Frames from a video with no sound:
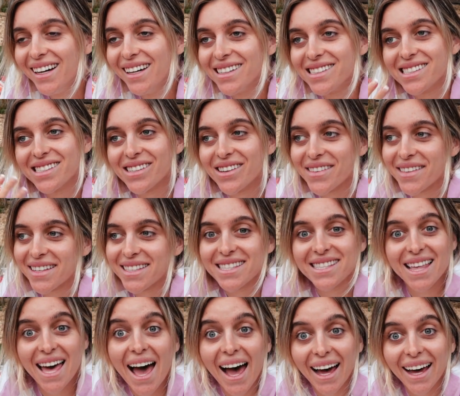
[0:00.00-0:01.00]
So that's
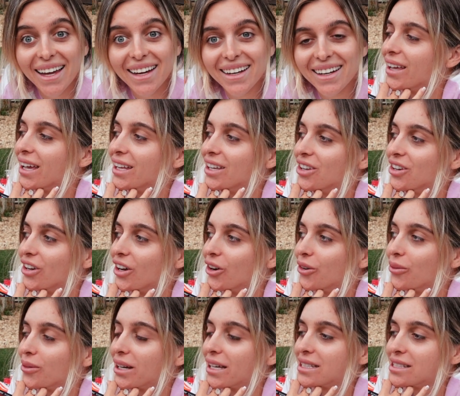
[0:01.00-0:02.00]
that. And
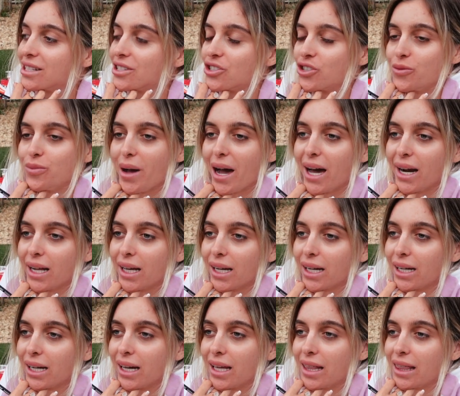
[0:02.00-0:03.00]
when I say
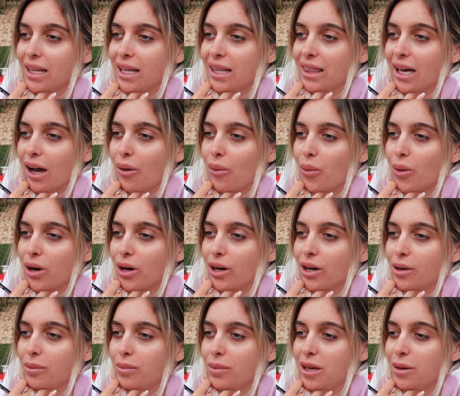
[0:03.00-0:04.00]
traumatic, I think that
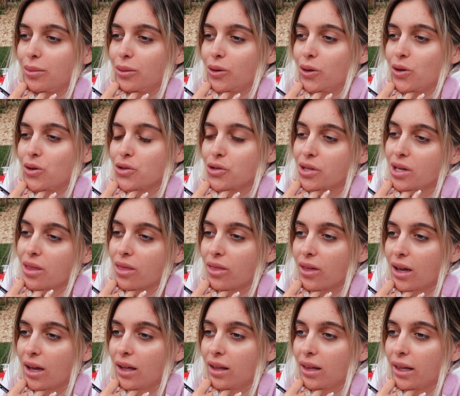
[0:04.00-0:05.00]
word, people usually
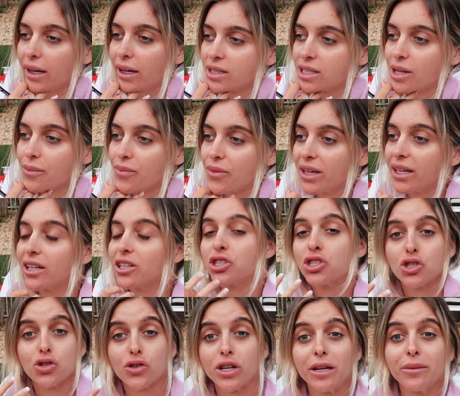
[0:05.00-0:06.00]
think like something
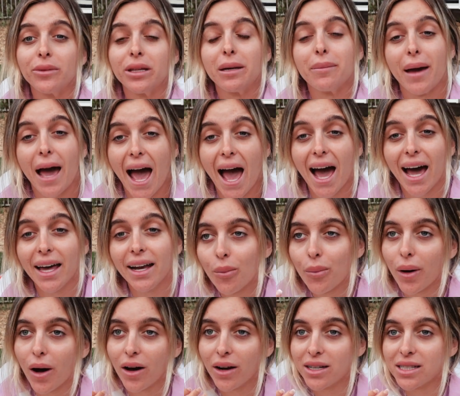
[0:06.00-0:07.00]
extremely bad.
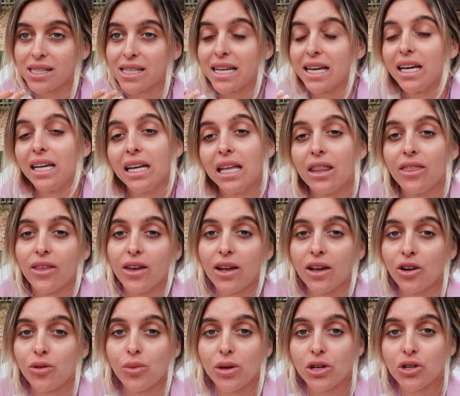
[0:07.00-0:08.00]
But honestly, anything
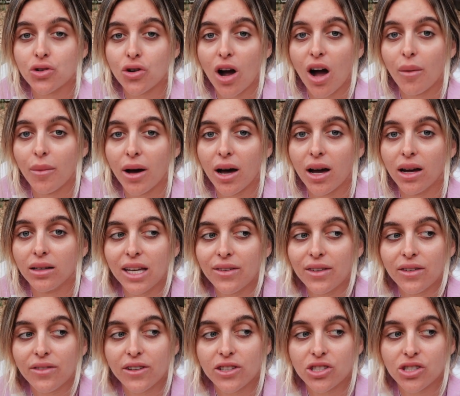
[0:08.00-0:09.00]
can be trauma,
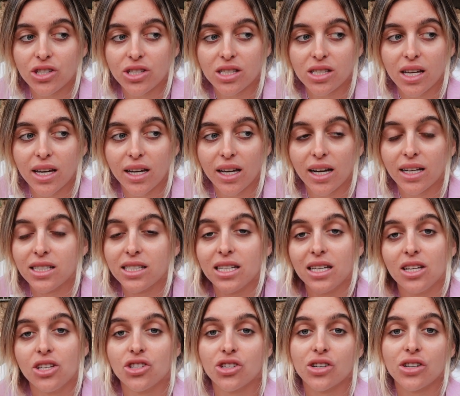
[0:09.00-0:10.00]
even if it's just like a
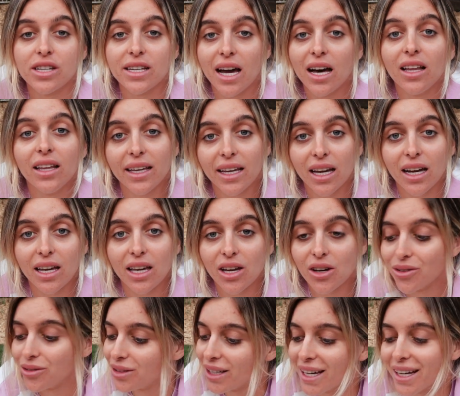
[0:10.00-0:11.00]
teacher yelling at
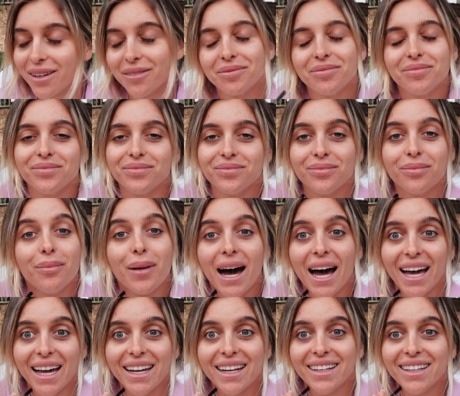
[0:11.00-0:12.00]
you, like
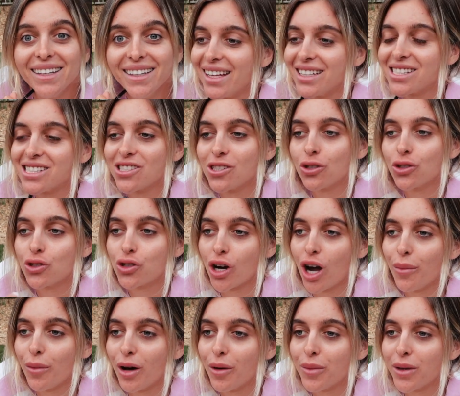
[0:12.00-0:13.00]
mine. It's still
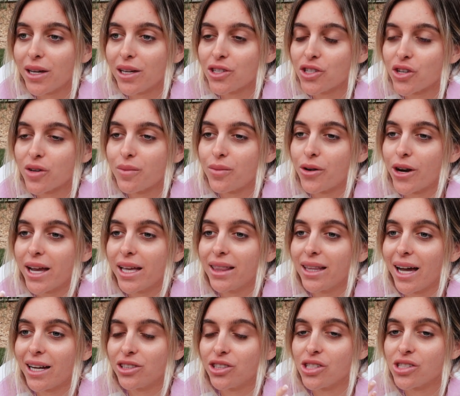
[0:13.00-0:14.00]
trauma because your brain
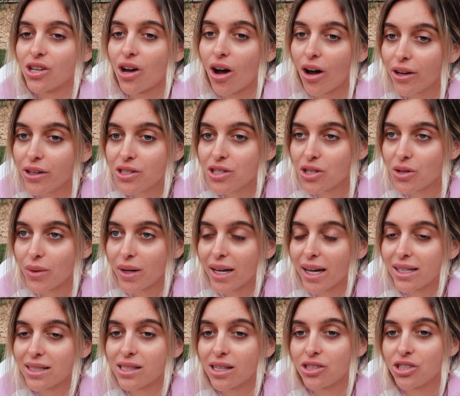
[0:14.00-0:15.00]
latches onto it
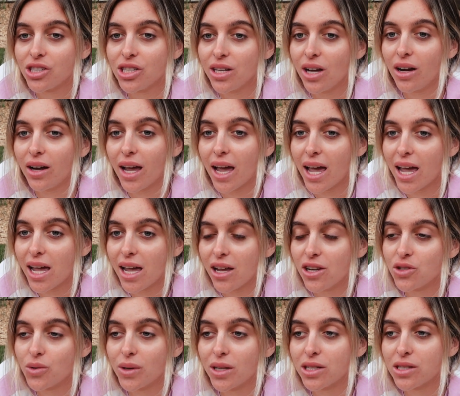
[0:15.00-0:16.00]
at such a young
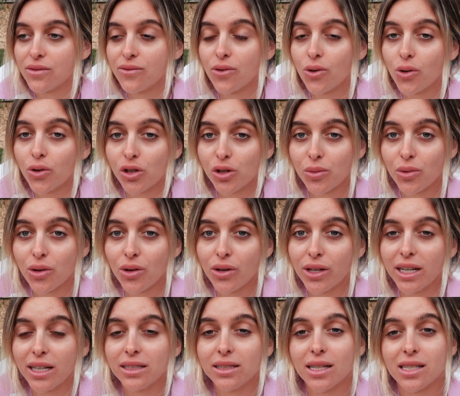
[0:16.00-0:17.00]
age when it's vulnerable
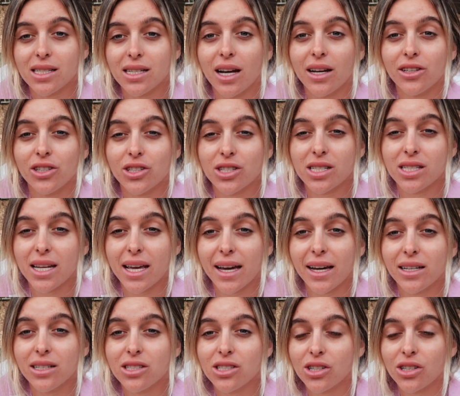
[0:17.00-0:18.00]
and it doesn't
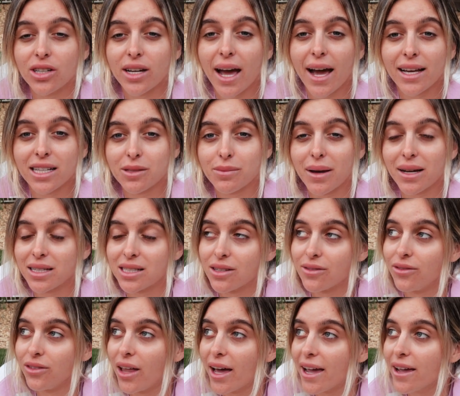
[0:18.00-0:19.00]
understand certain aspects
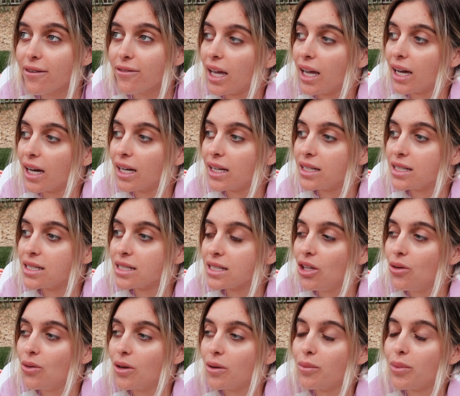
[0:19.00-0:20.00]
of life. And
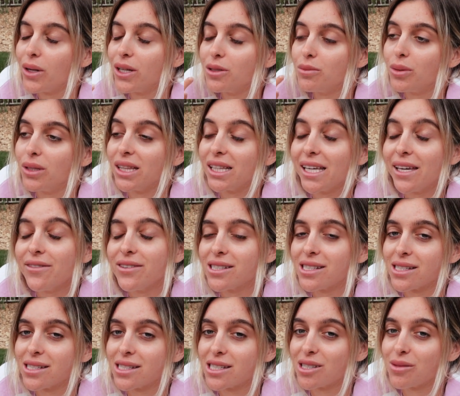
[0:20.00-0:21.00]
you can build belief
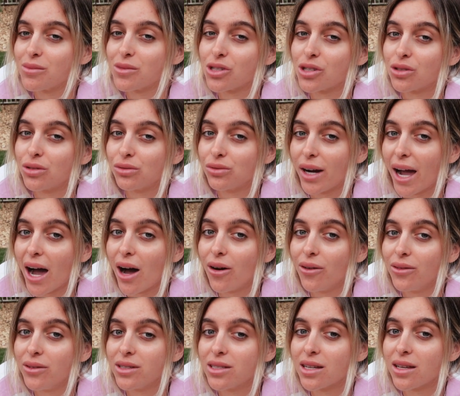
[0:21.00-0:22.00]
systems
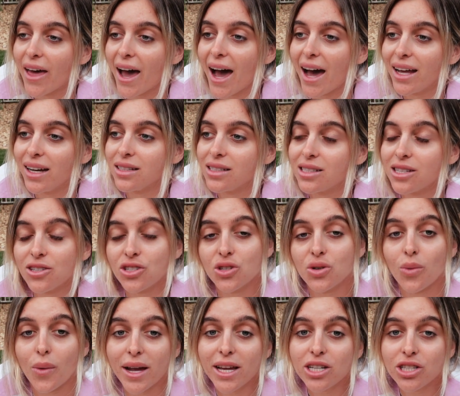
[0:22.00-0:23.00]
around that
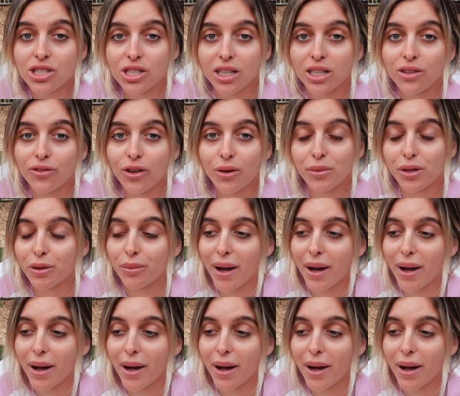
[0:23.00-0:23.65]
situation from your